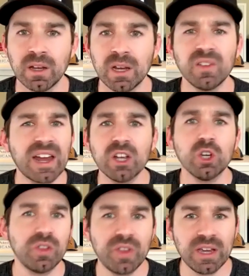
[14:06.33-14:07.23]
Is that a
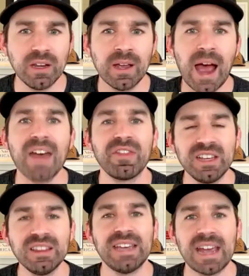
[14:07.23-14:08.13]
good thing? I
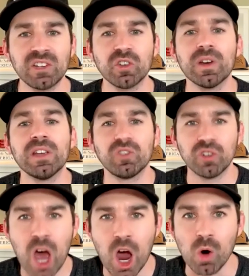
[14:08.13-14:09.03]
think the answer is
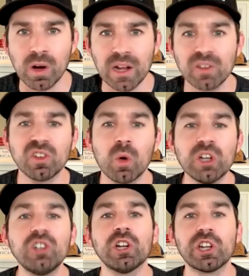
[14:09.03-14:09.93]
no. And so we
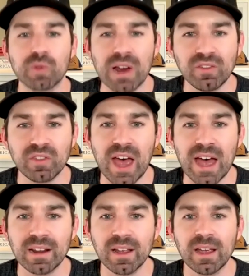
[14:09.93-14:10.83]
should address
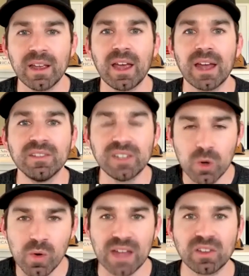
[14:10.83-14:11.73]
that and deal
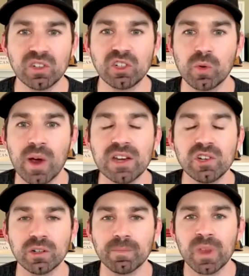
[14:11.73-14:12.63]
with that
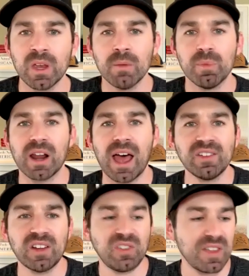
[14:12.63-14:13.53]
situation. But as
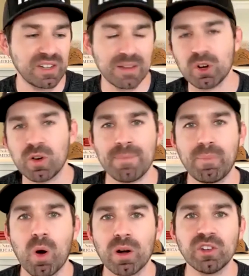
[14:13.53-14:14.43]
I said, the Democrat
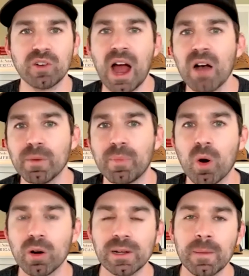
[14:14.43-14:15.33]
Party is your alpha
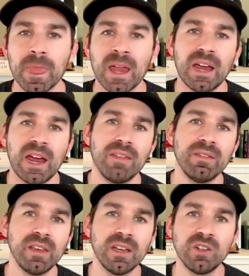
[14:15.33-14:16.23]
party, and
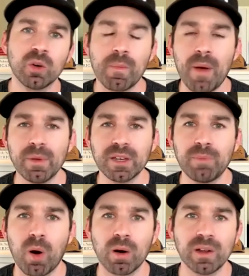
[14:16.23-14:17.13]
then your Republican
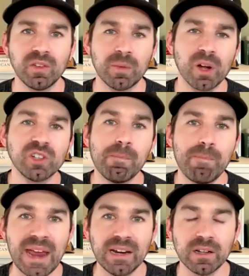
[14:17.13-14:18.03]
Party is a bunch of
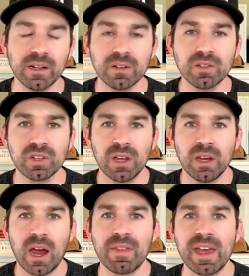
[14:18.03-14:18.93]
betas,
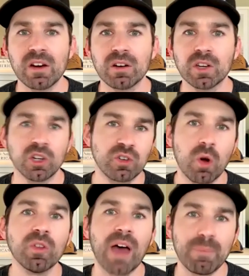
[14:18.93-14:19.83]
and they are
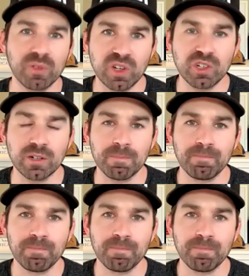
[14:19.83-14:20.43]
controlled opposition.